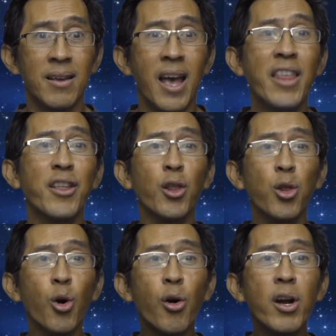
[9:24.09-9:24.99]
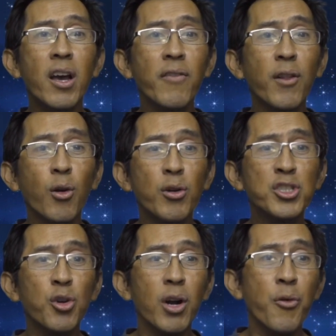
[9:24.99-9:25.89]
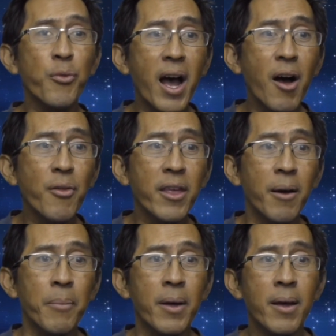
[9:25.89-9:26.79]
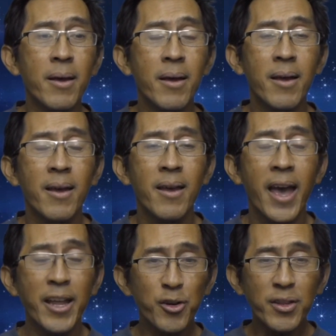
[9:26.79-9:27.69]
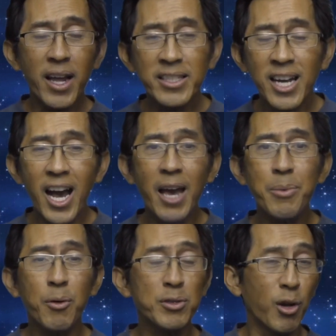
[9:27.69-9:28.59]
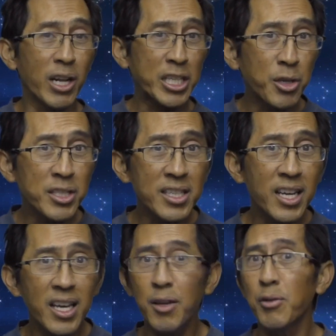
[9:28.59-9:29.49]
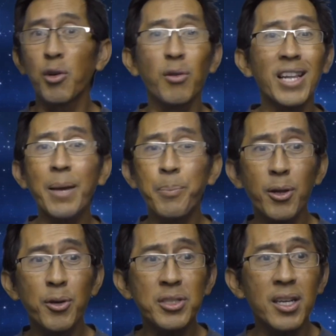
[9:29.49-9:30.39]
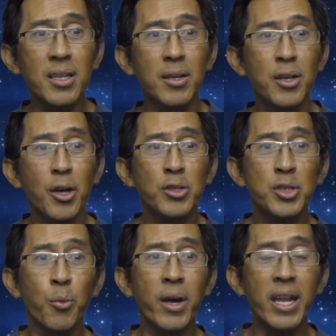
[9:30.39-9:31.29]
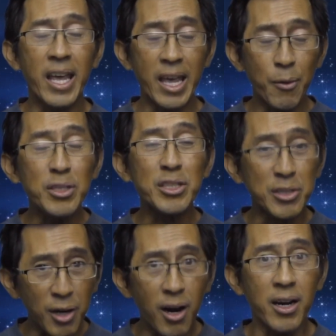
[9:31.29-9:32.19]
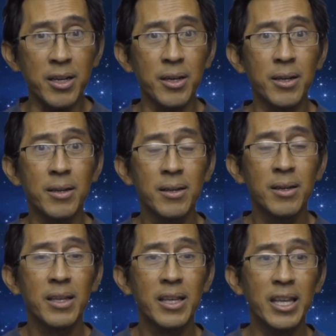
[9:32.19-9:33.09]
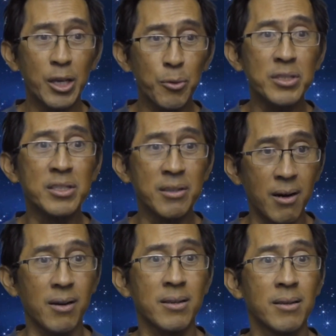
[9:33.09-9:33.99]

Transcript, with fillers: And the glory of the Lord shone around them. And during that time, there was no electricity, there was no light pollution. So when it was dark, it was dark.